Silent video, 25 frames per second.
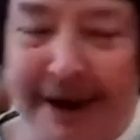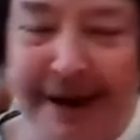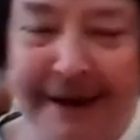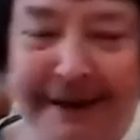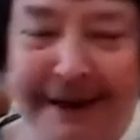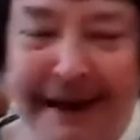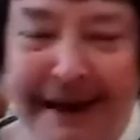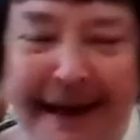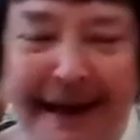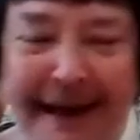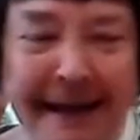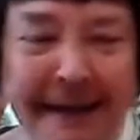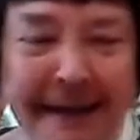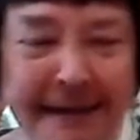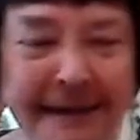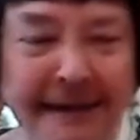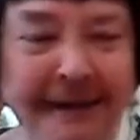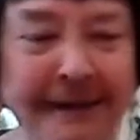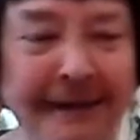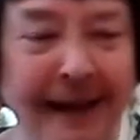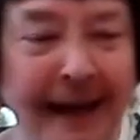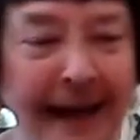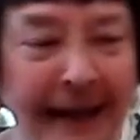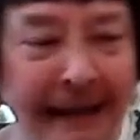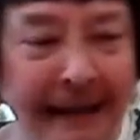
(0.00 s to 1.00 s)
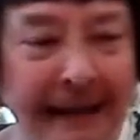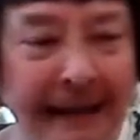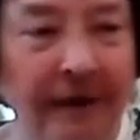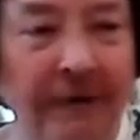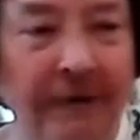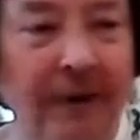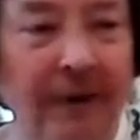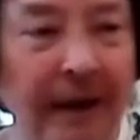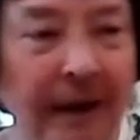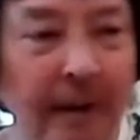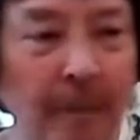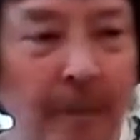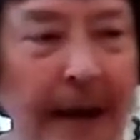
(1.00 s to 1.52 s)
idea is
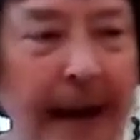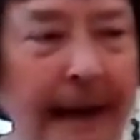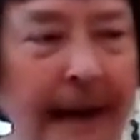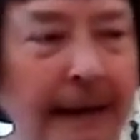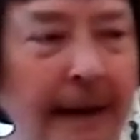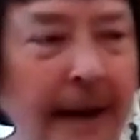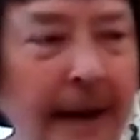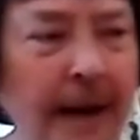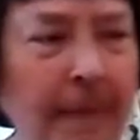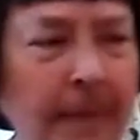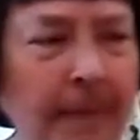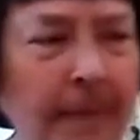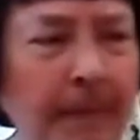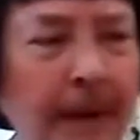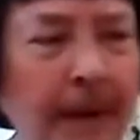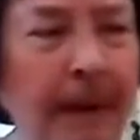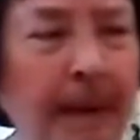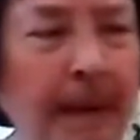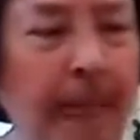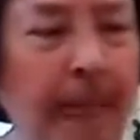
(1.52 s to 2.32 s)
scientifically backed up,